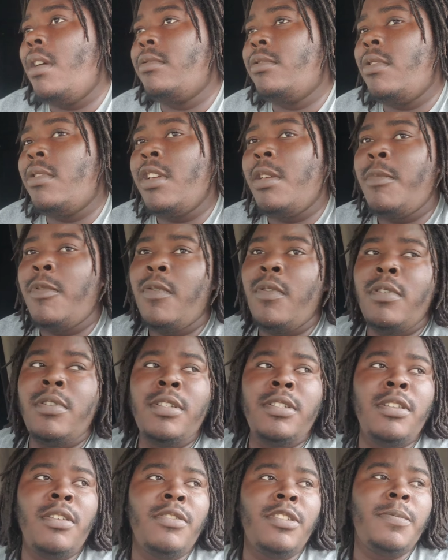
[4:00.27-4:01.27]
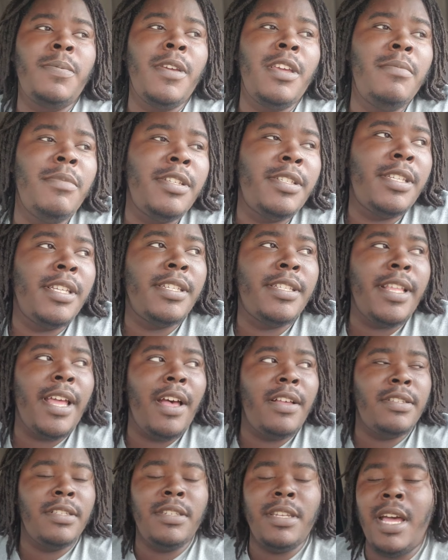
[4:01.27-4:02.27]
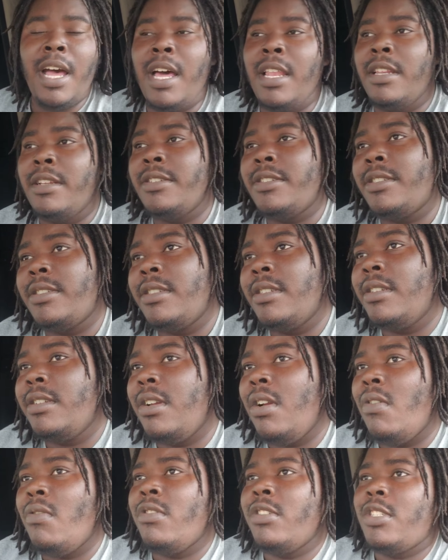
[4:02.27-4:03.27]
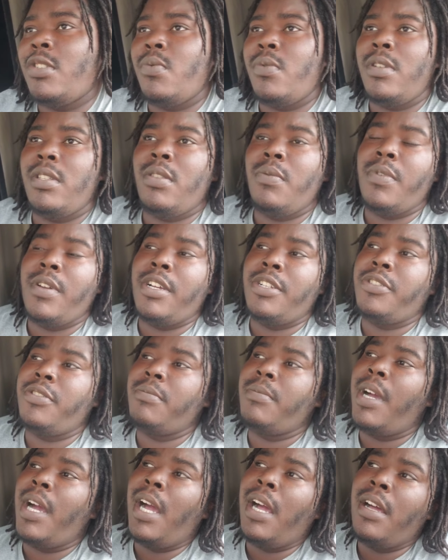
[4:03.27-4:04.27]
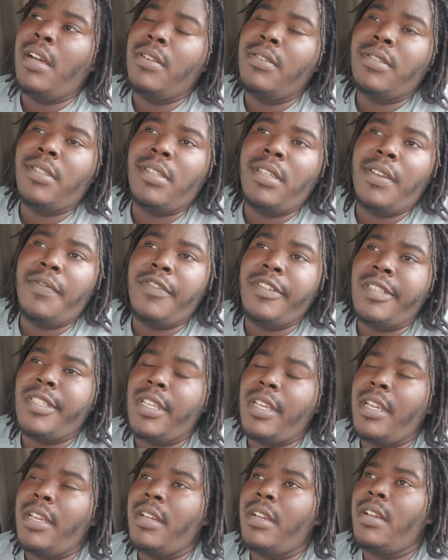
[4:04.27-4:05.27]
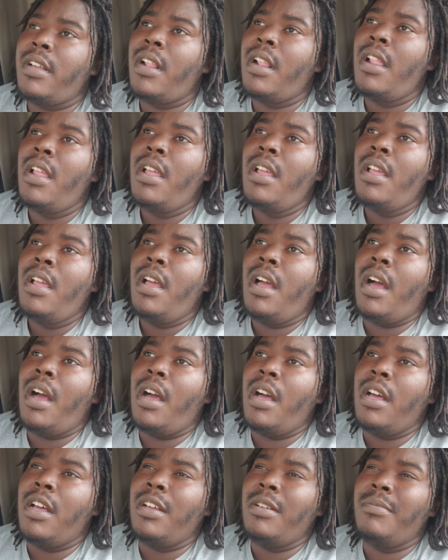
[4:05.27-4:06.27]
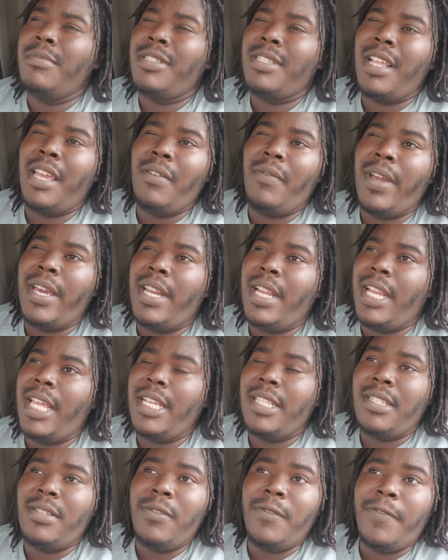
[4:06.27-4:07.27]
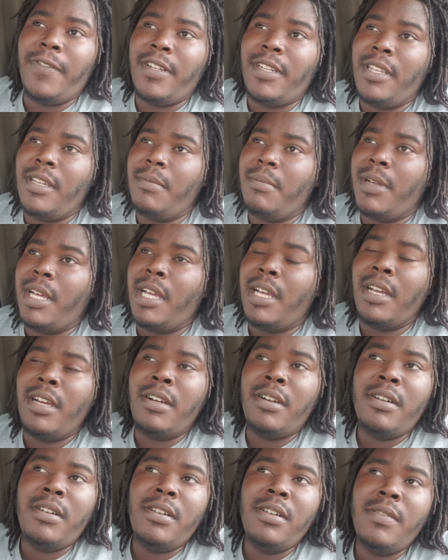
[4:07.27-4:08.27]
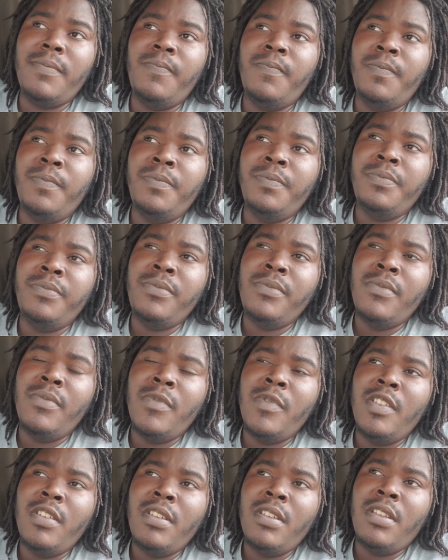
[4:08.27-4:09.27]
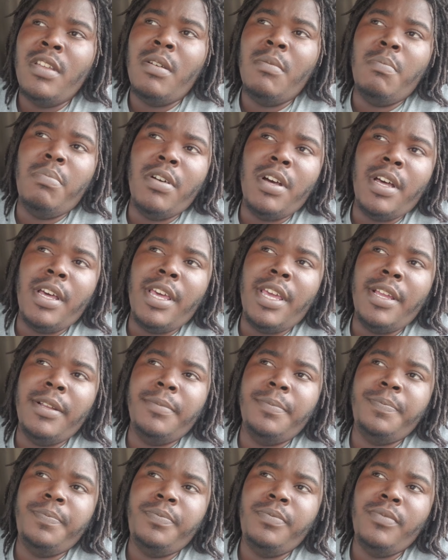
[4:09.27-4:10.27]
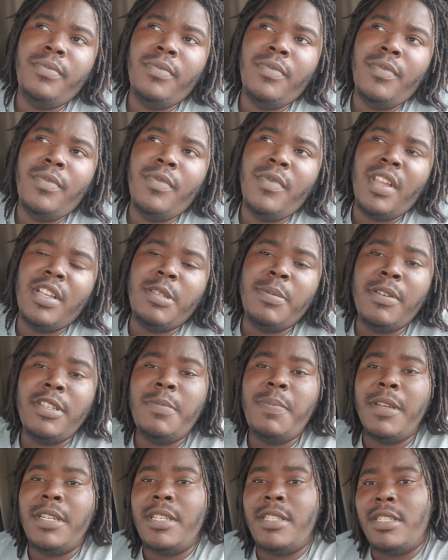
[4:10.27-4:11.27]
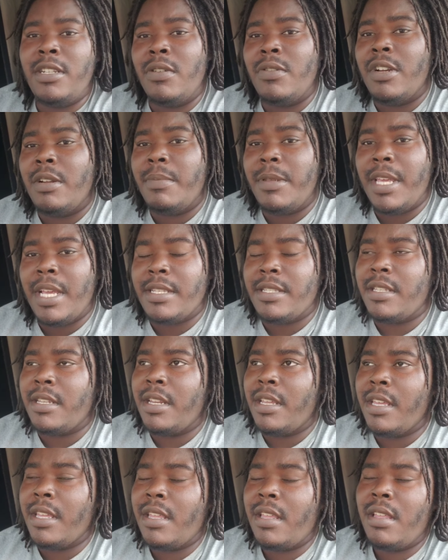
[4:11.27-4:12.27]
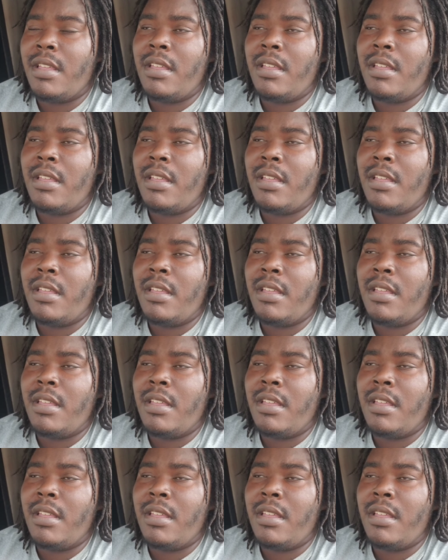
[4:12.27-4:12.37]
don't get me wrong, this load is paying me $6,000, going 2,300 miles, give or take. It's like right at like $250 a mile. But I'm supposed to pick this load up yesterday